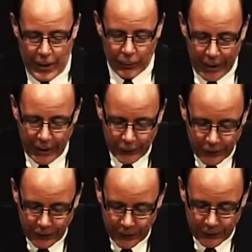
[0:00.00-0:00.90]
around the
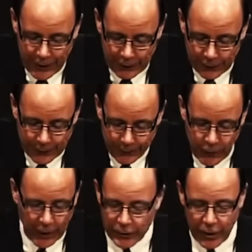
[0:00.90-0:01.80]
Sea of Galilee,
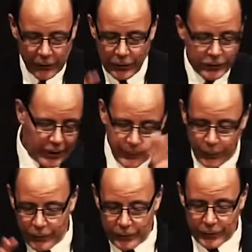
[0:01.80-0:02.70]
and the other
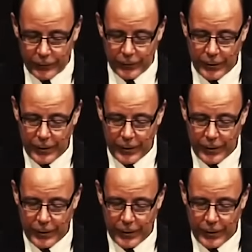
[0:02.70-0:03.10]
disciples